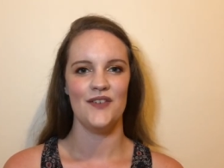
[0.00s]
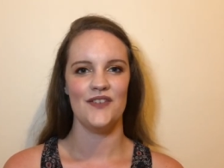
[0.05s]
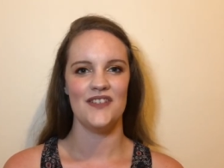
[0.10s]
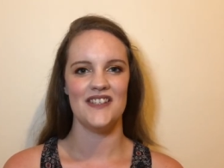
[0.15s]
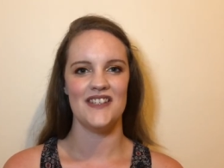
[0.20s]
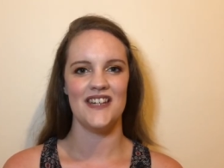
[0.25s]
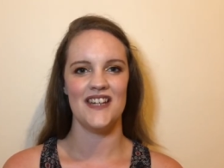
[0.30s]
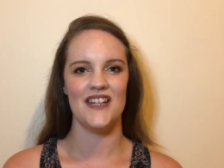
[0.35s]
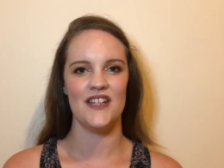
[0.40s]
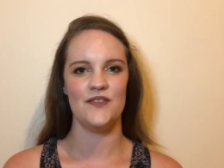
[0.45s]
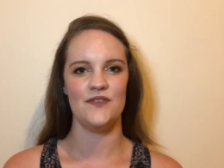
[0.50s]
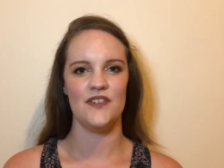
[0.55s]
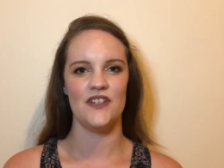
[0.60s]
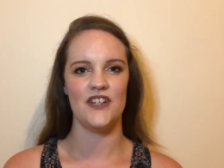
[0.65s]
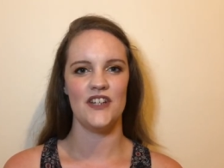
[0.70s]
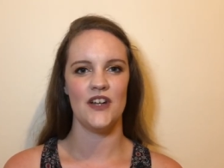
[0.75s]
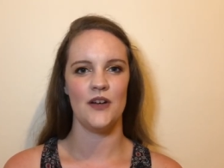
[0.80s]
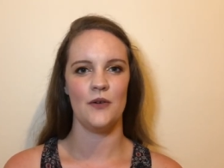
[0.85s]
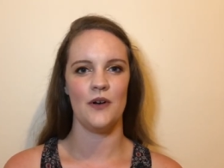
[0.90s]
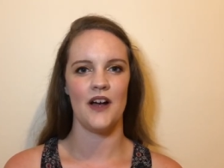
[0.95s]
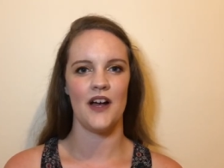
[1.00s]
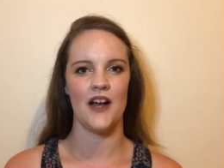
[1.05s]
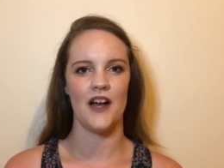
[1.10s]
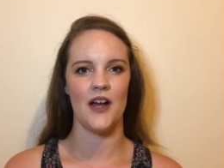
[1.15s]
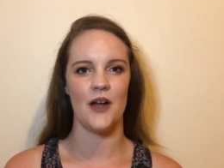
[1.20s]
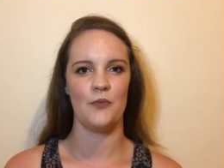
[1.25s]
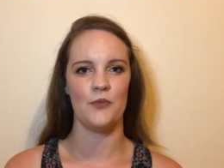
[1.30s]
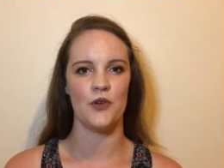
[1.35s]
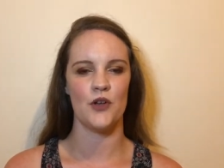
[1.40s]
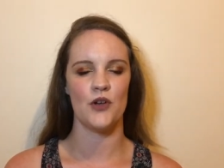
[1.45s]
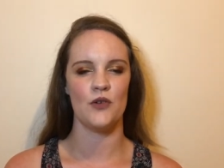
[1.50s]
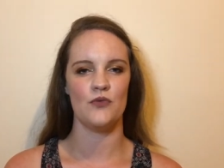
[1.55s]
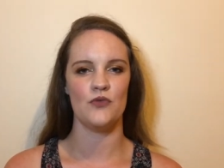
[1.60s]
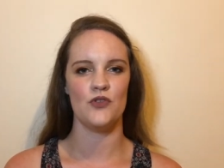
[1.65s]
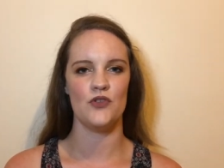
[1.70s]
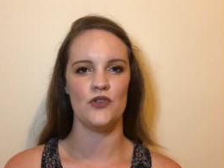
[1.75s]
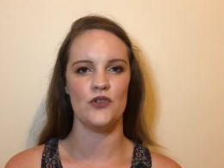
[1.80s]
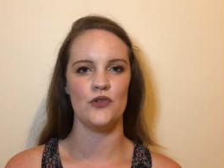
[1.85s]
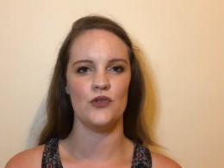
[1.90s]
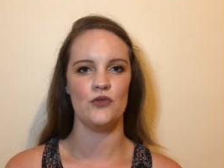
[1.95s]
For today's video I'm
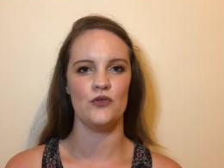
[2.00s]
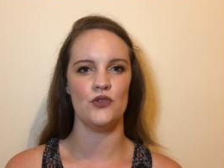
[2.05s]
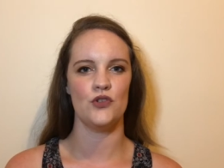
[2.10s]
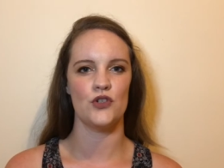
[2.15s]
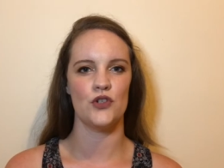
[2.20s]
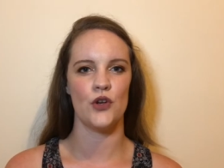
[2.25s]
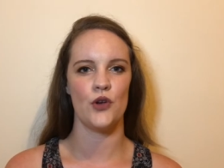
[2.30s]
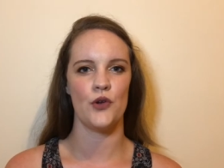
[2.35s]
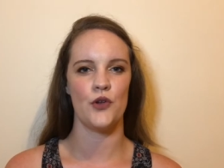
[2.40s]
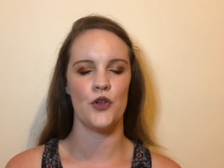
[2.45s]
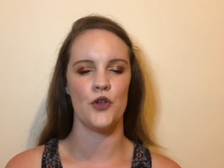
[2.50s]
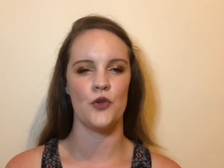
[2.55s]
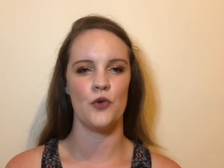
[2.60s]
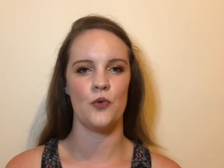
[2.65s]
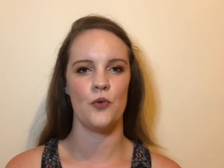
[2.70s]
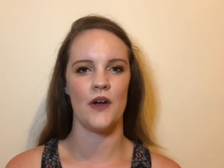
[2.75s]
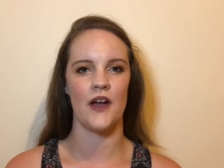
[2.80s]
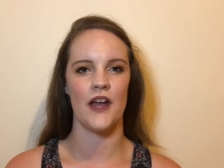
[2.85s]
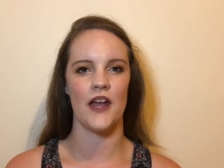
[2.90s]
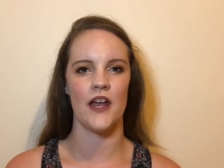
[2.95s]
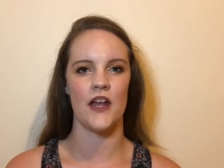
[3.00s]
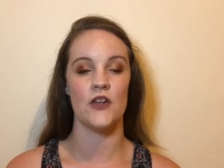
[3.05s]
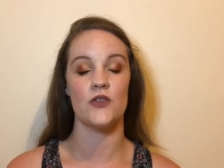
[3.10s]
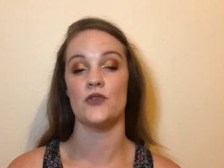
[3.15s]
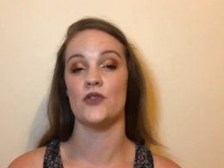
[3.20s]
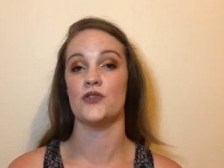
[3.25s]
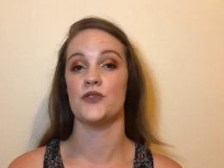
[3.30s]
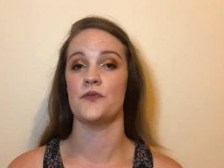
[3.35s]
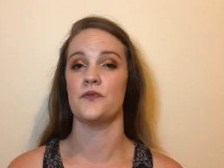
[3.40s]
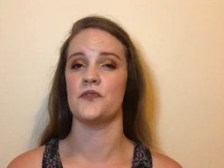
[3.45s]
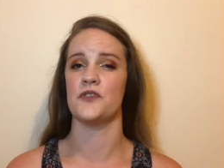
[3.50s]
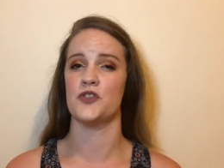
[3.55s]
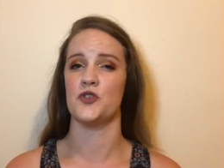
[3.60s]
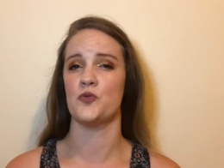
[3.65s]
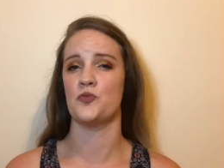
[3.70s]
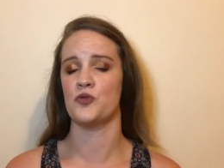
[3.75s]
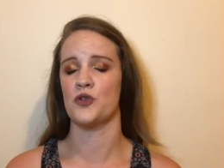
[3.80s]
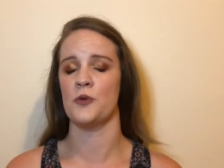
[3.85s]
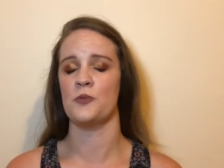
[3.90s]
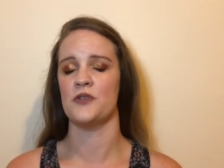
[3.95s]
going to show you a sort of
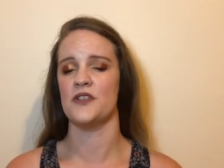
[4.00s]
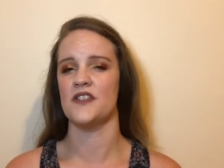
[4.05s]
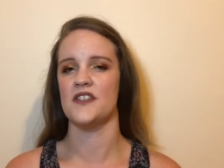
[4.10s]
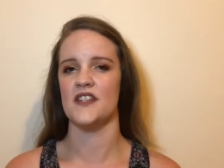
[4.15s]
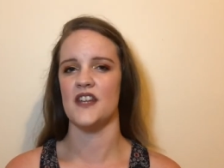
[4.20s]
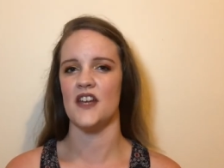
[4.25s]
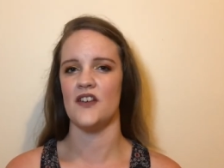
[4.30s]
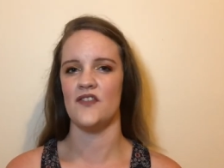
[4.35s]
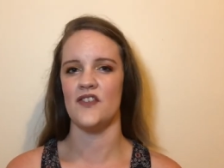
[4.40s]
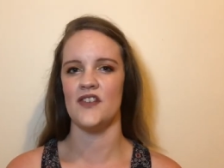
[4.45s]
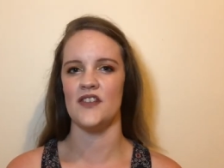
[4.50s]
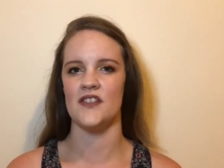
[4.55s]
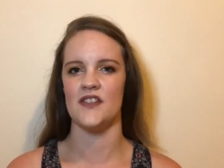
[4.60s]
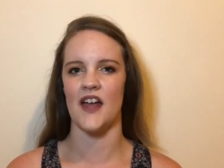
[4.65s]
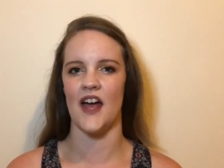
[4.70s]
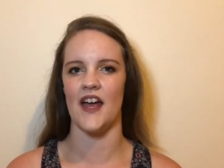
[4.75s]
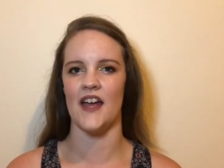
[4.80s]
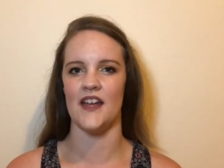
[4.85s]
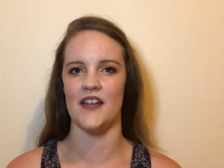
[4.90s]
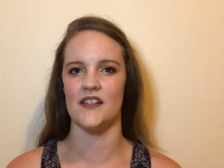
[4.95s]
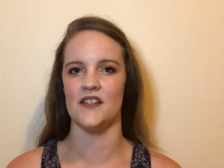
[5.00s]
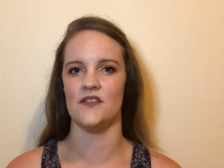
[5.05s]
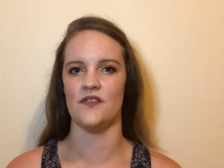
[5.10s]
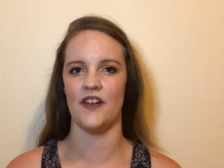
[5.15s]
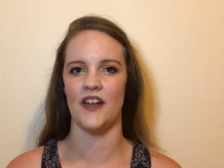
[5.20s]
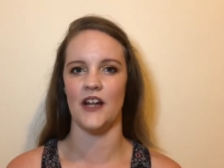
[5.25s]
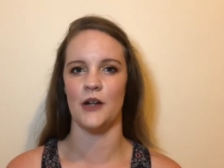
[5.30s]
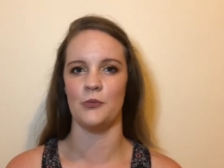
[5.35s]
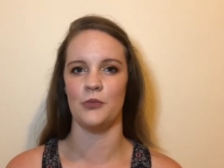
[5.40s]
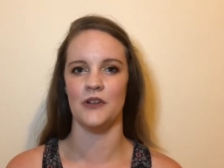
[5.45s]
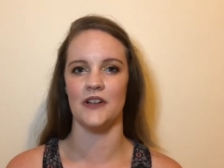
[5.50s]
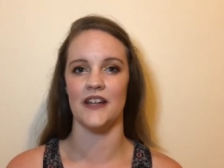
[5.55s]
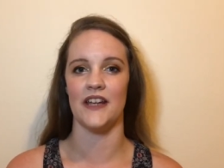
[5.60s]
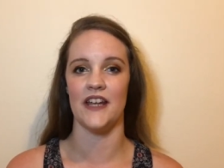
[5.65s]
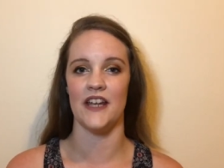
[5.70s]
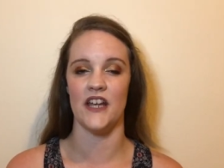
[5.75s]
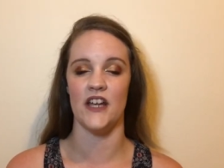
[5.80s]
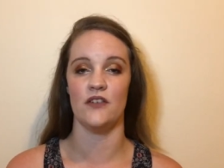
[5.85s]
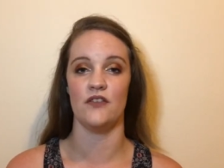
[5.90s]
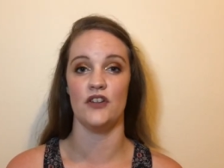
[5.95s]
subscription service that is available
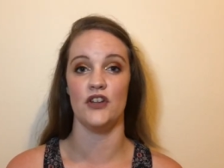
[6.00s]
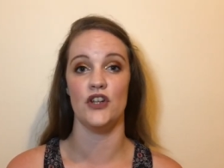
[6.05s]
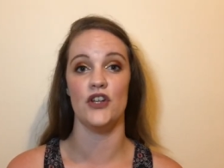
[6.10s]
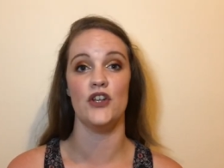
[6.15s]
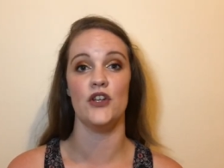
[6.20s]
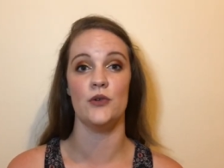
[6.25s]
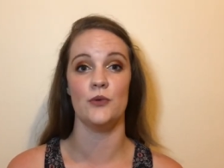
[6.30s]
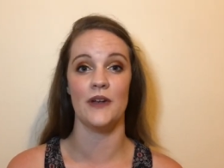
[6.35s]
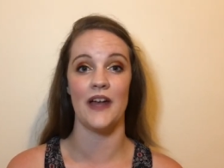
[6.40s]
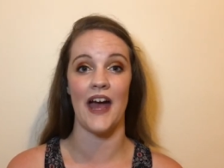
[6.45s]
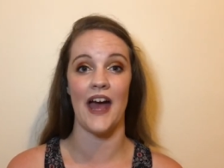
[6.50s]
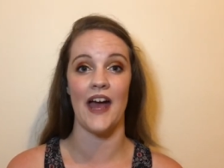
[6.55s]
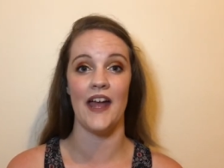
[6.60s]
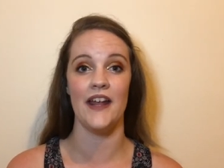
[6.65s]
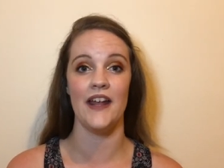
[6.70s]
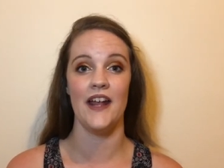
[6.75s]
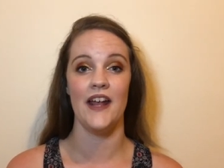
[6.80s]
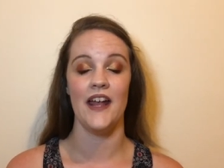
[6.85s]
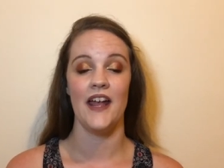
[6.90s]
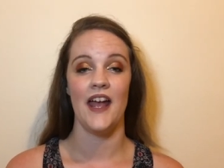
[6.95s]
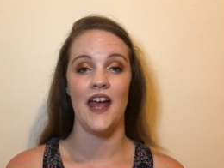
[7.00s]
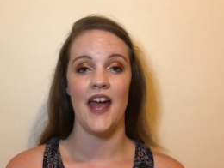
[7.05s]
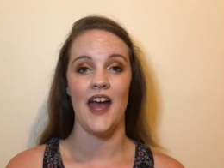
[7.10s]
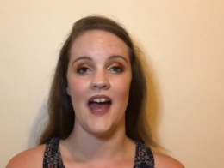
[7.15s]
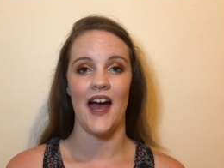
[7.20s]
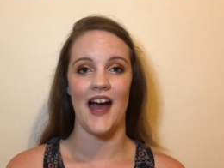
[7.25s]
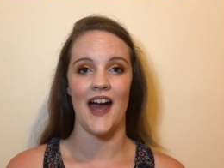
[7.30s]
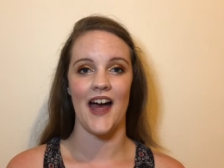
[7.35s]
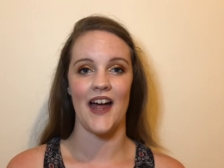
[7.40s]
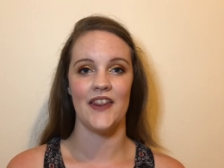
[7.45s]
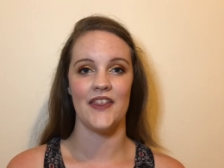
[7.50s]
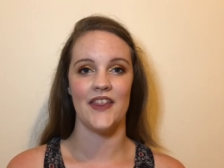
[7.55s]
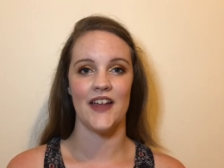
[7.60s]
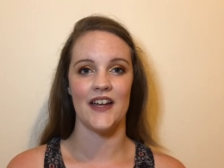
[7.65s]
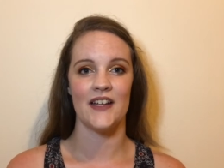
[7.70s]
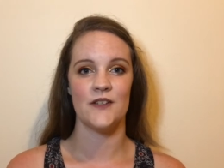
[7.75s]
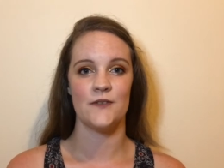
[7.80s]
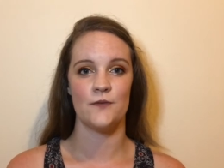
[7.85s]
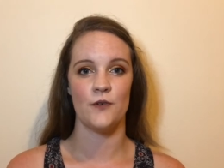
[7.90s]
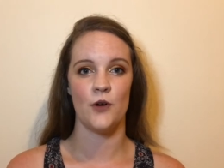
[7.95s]
here in the U K, and
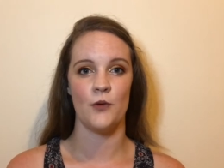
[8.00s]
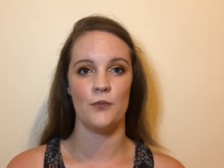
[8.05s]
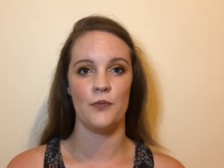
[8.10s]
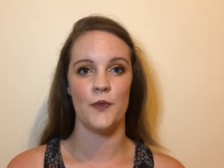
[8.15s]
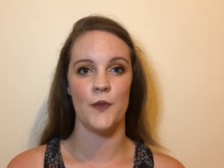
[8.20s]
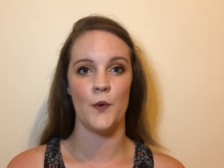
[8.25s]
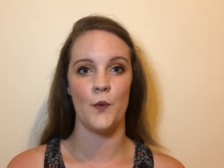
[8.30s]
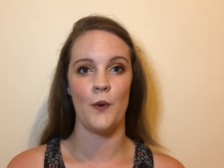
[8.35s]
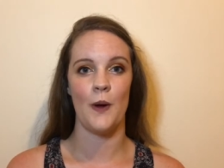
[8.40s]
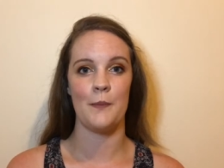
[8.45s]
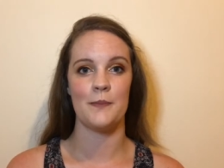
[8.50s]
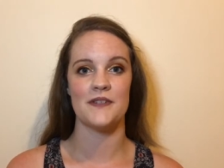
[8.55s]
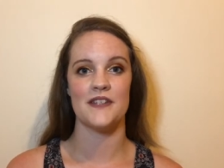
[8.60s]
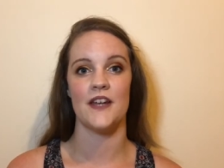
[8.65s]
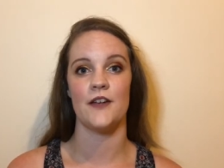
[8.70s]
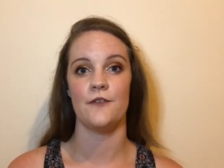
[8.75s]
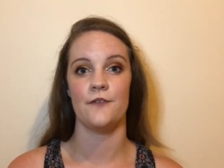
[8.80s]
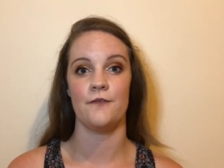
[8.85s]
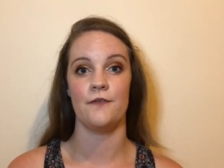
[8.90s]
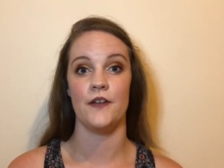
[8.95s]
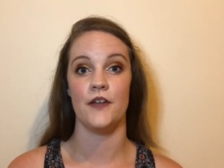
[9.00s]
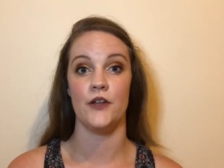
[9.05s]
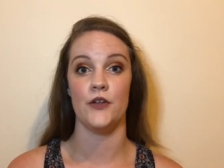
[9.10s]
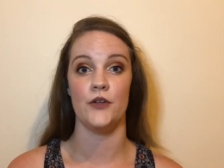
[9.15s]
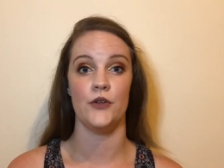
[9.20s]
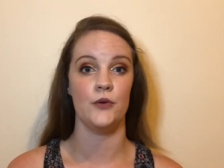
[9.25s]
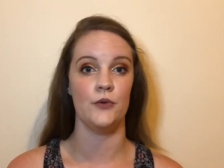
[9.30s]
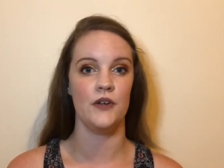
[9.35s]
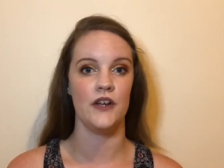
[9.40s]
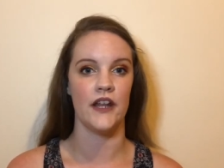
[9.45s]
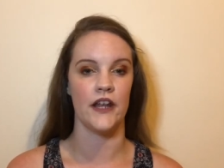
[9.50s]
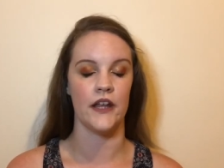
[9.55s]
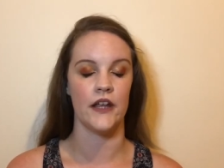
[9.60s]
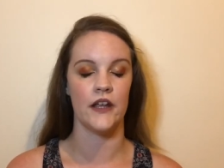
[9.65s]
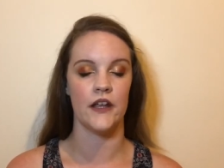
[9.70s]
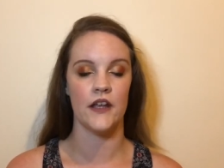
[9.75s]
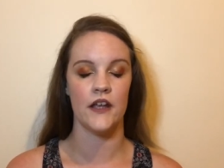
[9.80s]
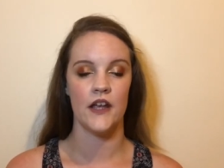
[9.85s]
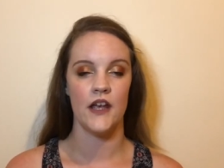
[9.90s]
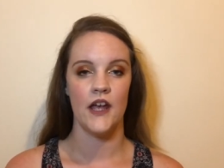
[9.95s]
that is from the website Feel
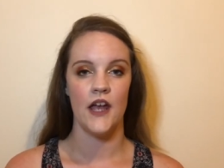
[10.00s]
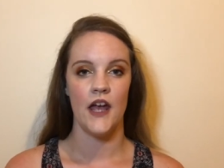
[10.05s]
Unique,